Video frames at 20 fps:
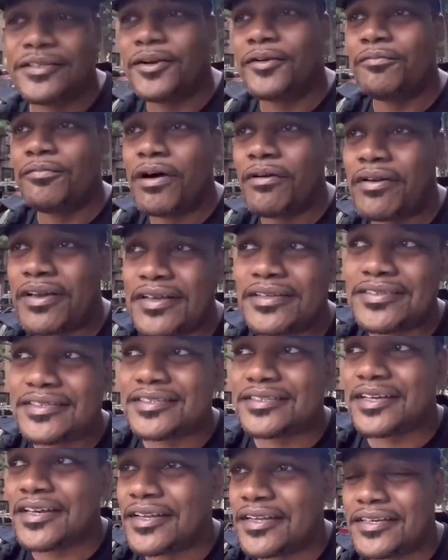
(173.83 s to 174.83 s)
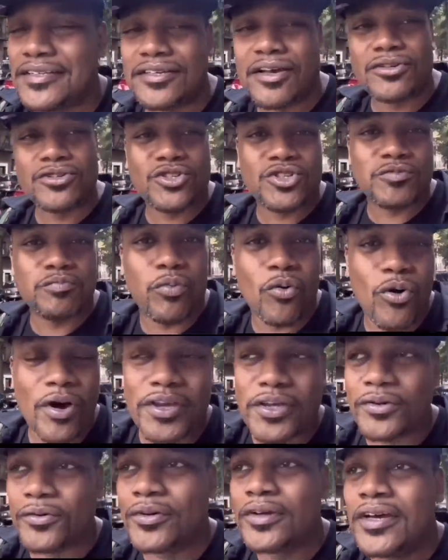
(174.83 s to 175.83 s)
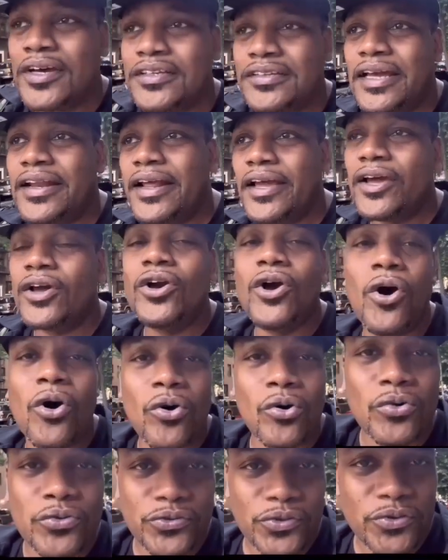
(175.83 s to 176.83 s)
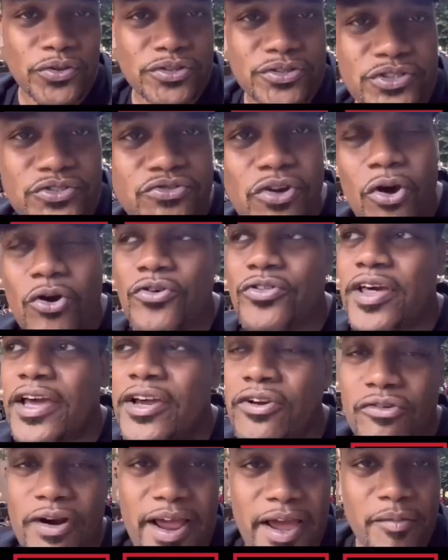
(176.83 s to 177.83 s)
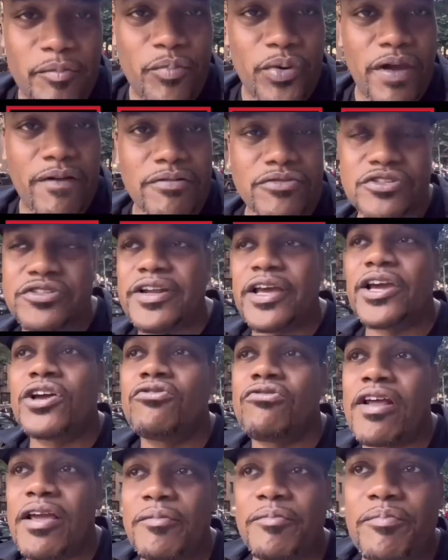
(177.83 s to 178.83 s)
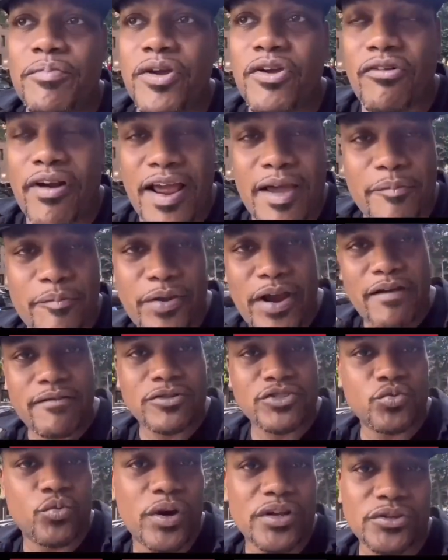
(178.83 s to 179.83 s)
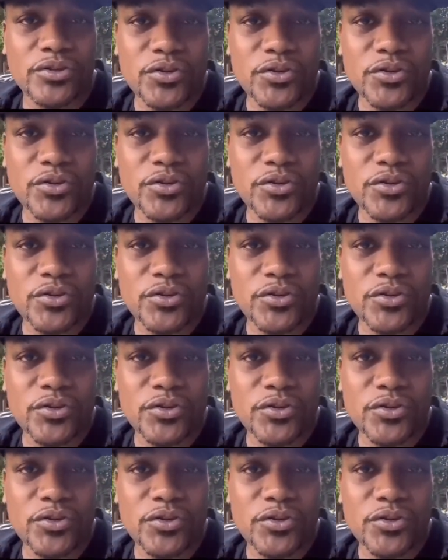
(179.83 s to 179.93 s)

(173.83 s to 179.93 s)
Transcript: in American cities are spoiled. They didn't go through the struggle their grandparents and their great-grandparents went